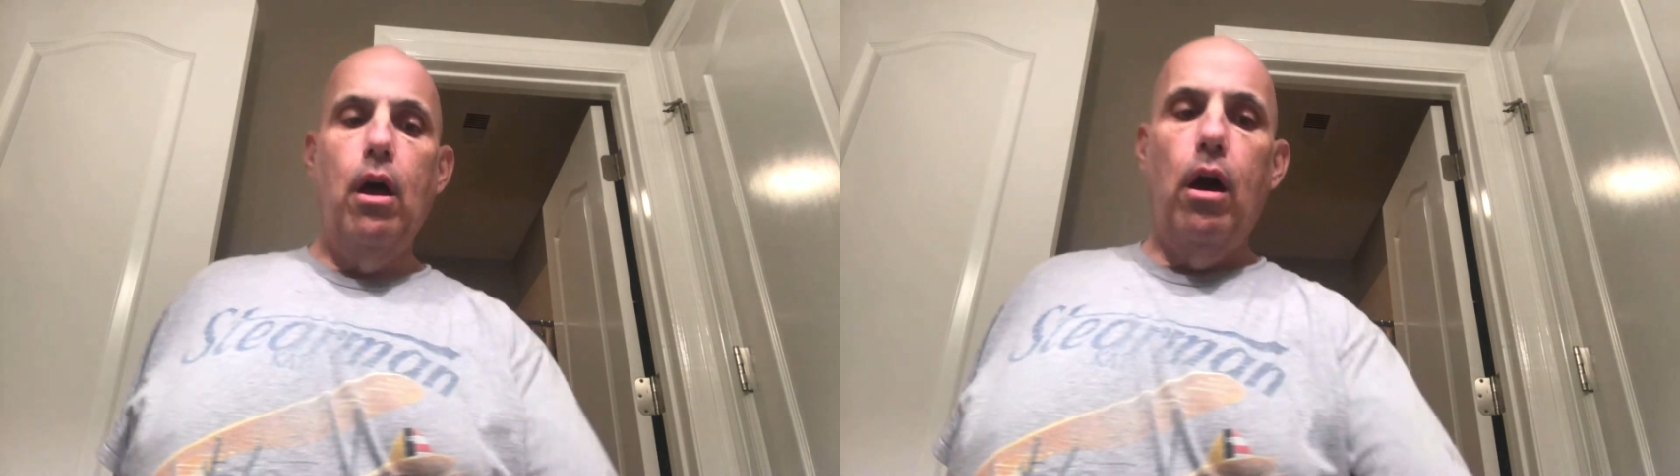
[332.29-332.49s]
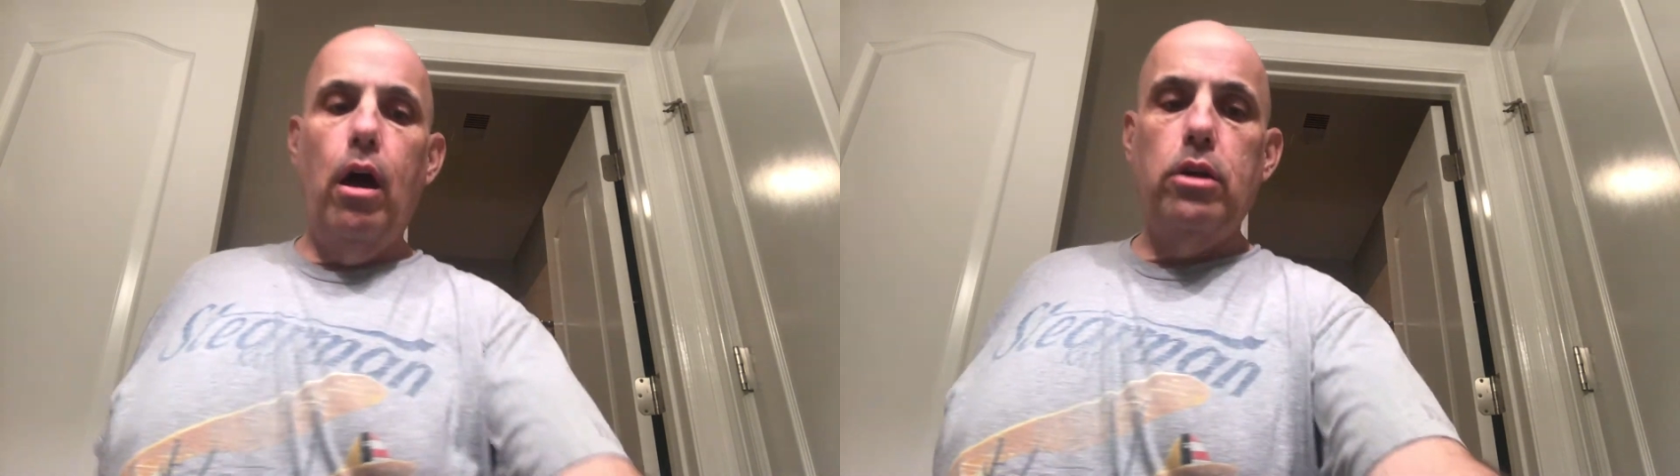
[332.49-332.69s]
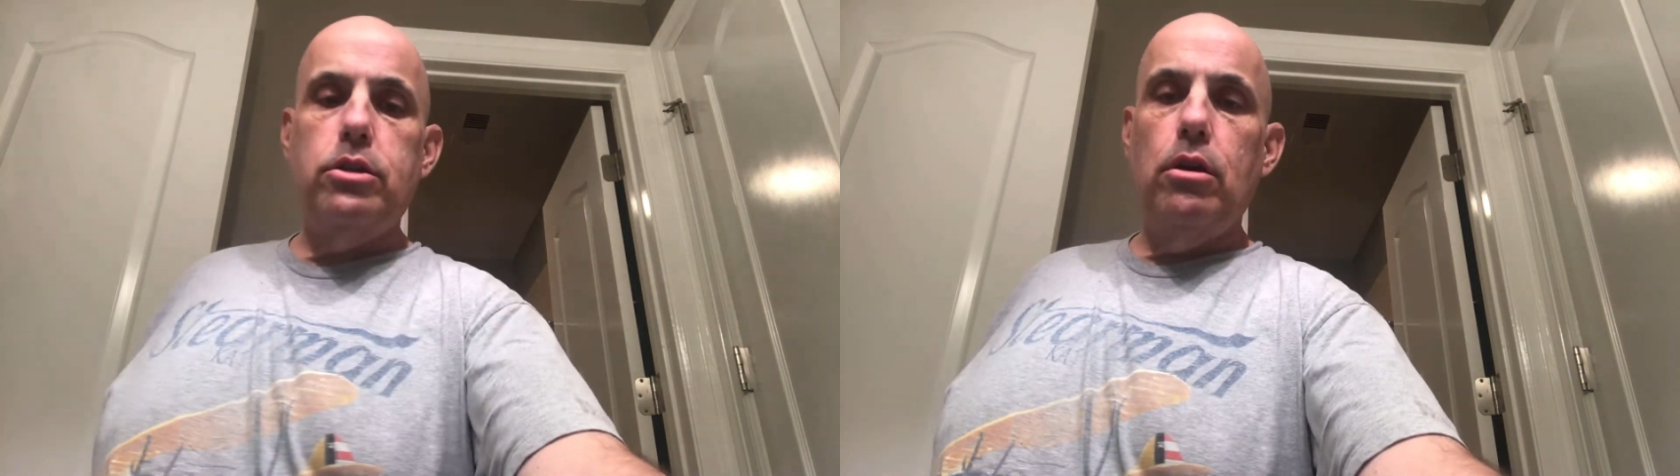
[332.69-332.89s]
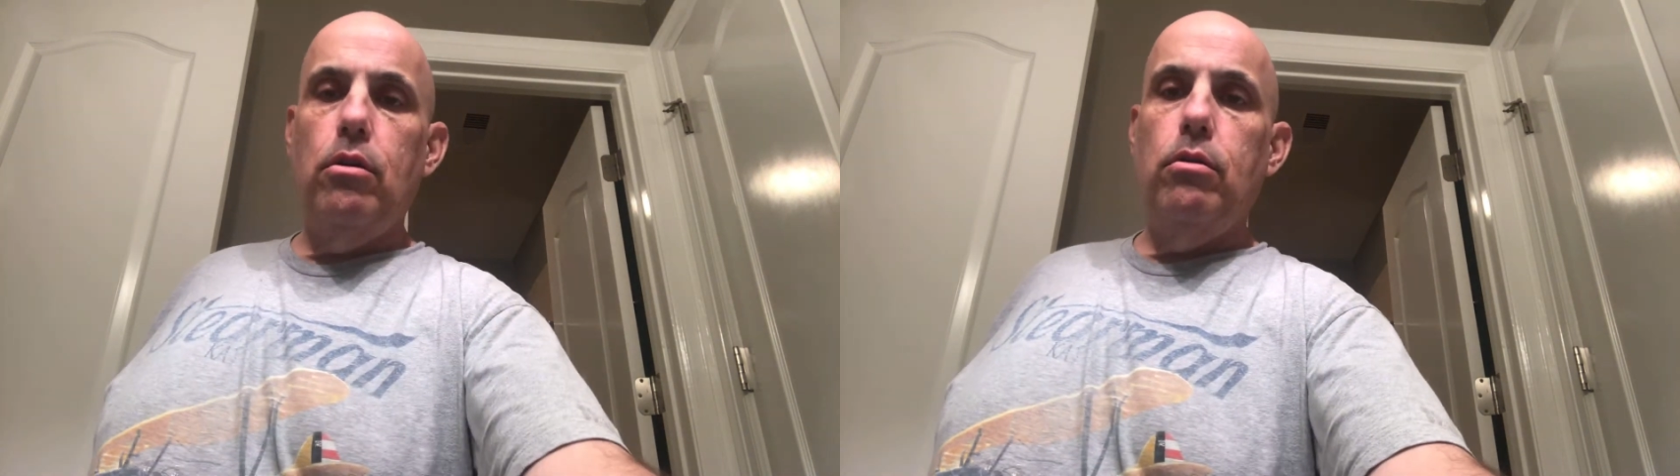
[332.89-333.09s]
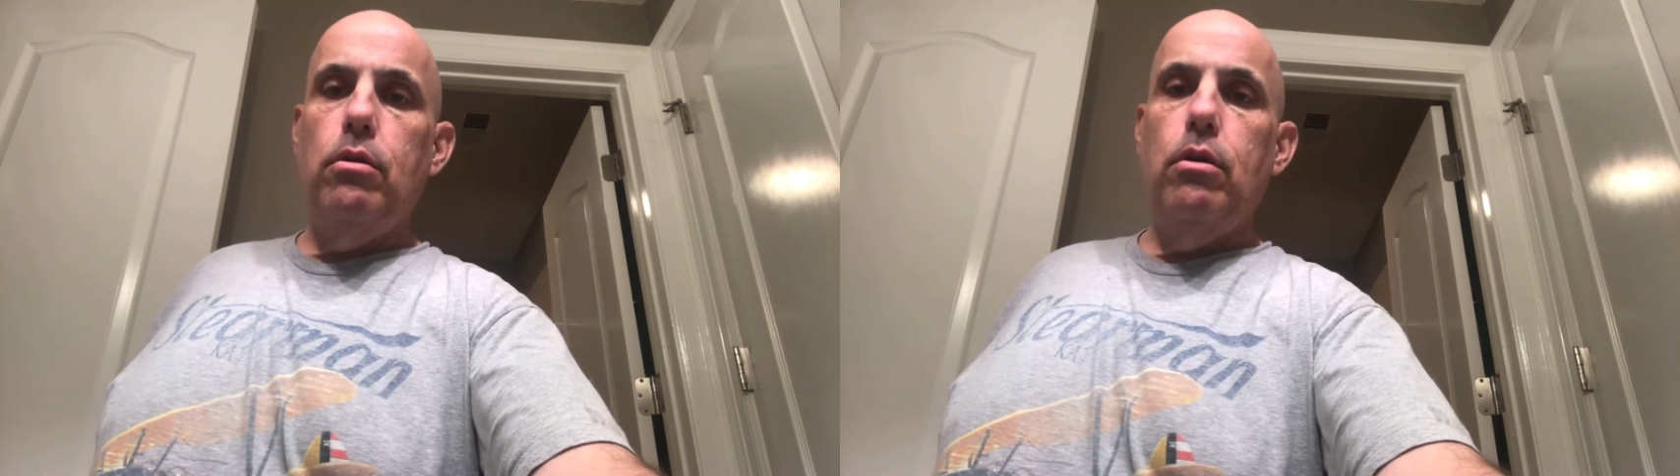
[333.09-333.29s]

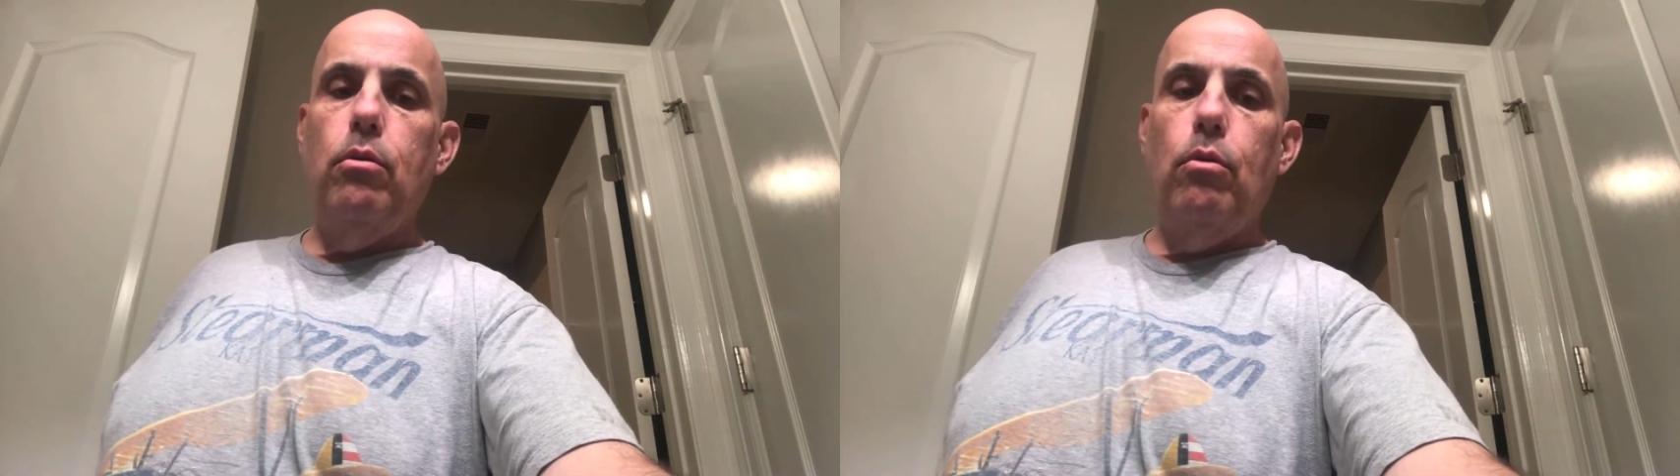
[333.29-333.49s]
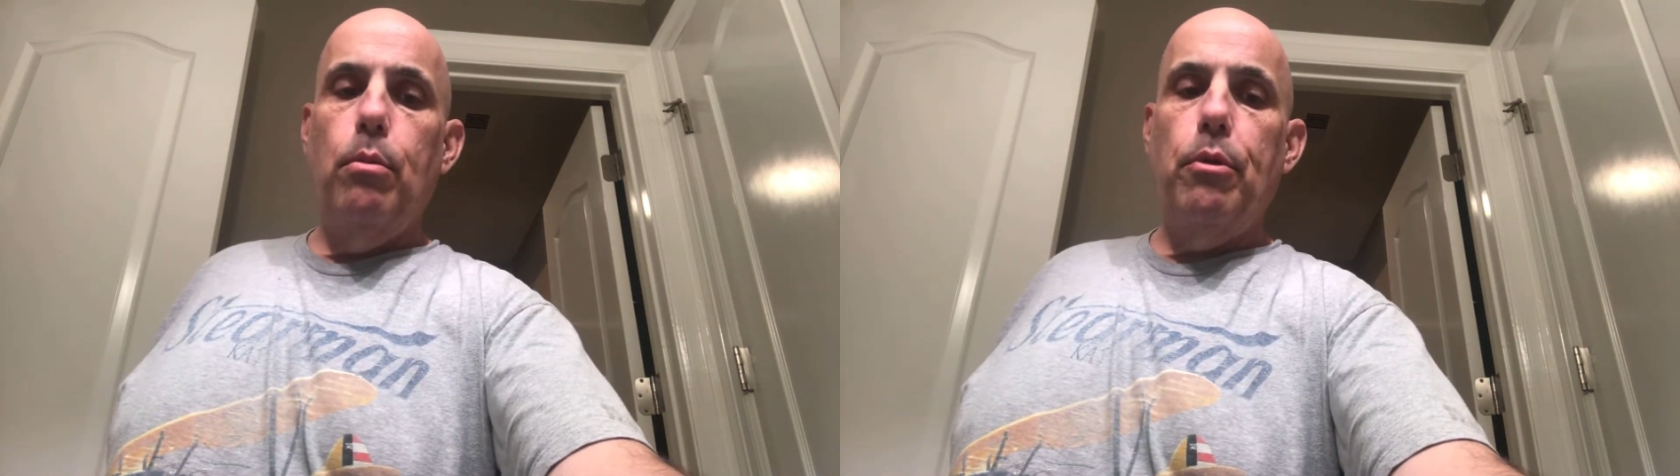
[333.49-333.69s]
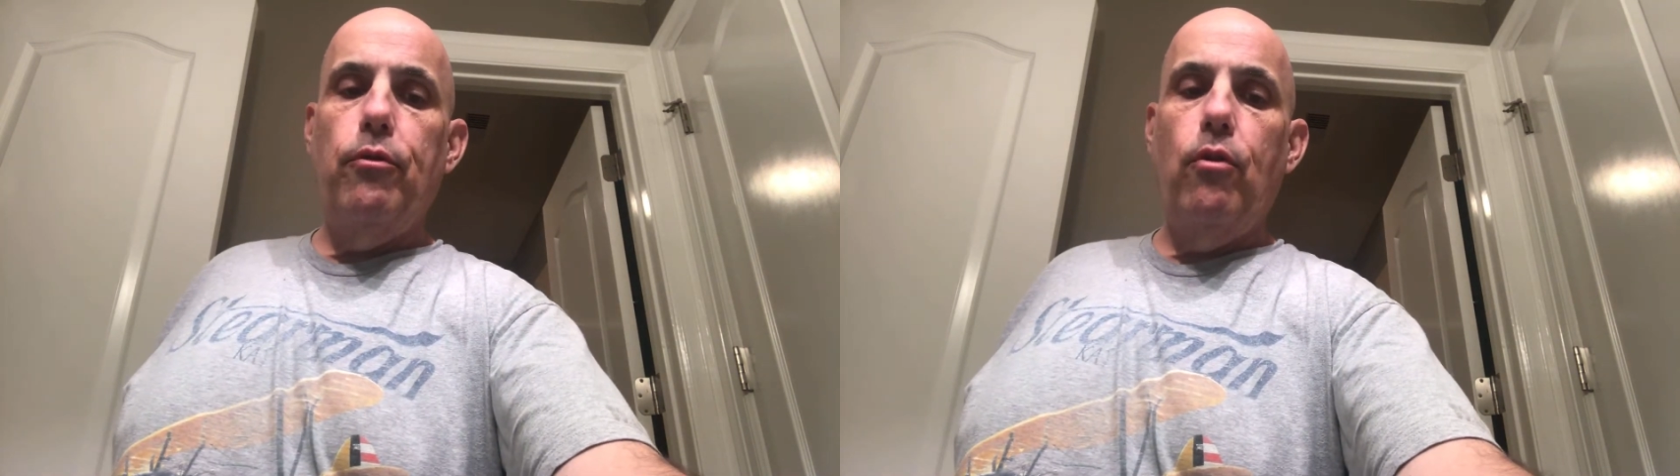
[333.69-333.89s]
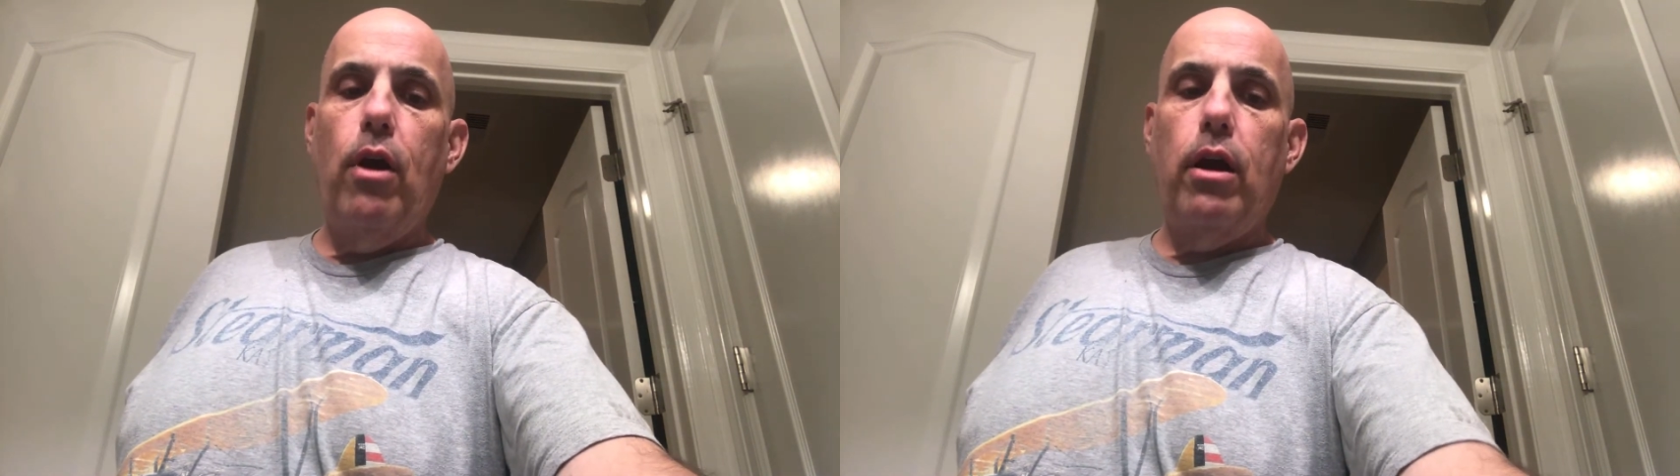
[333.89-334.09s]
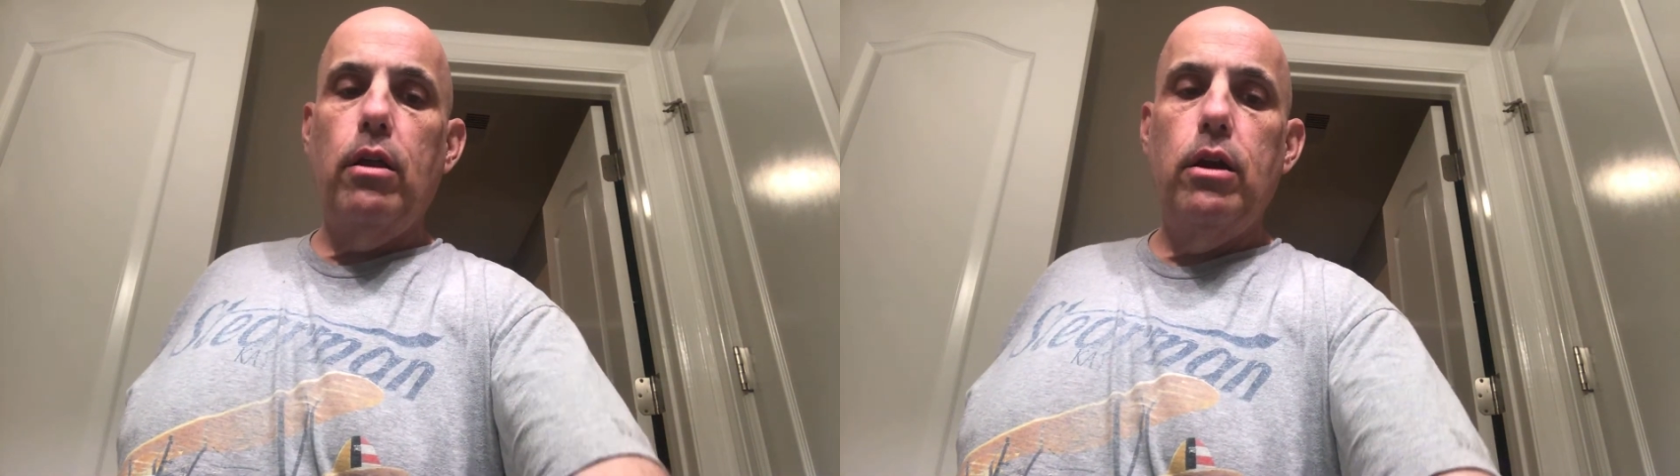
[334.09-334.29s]
Also, before I
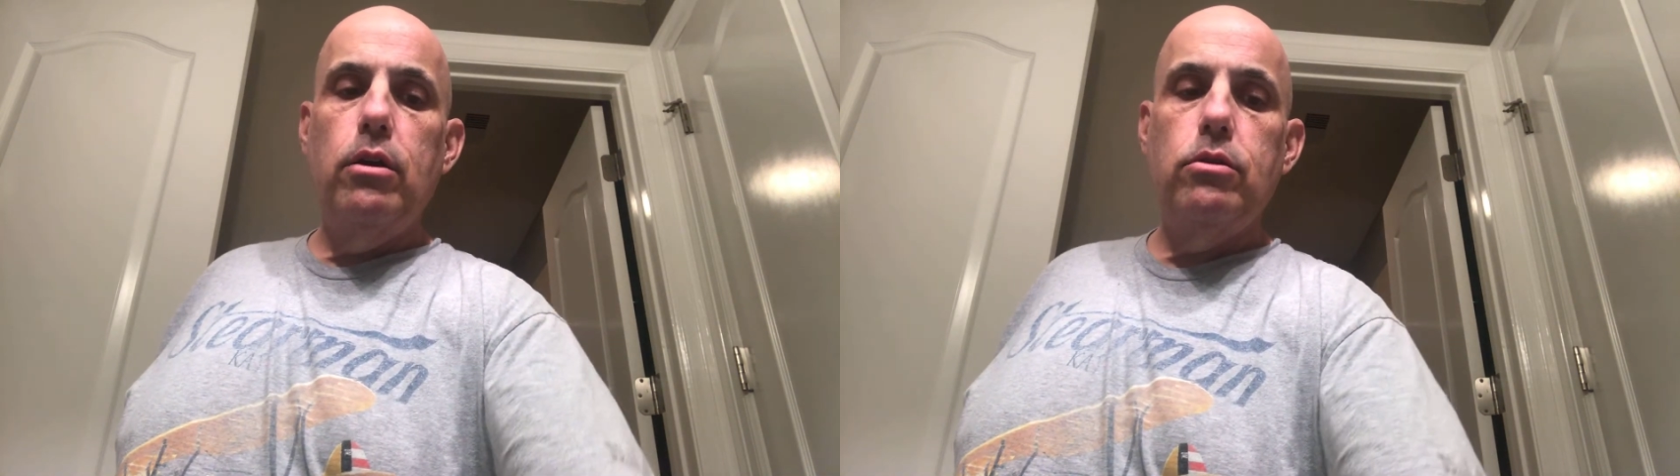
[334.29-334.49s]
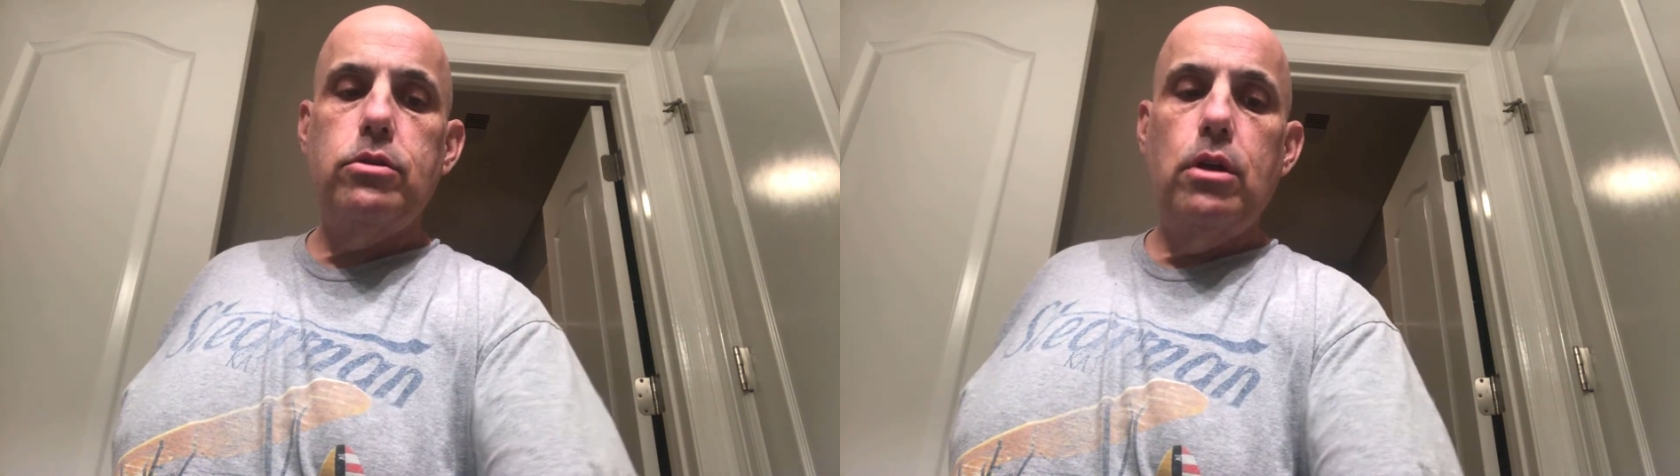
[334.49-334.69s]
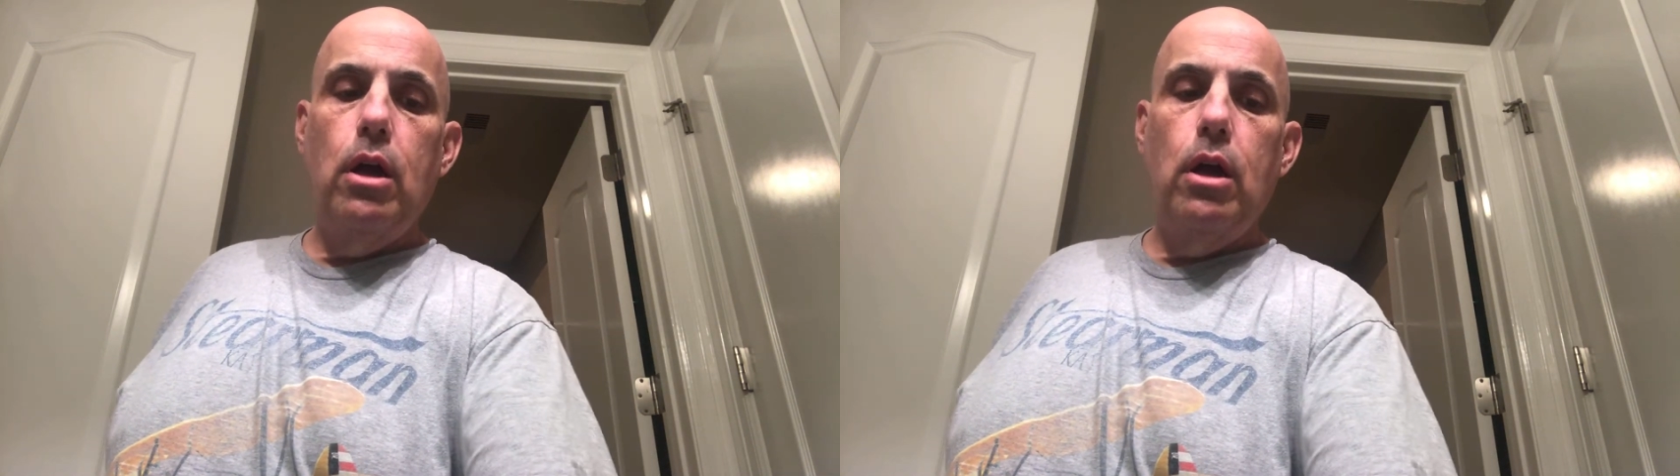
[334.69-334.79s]
close,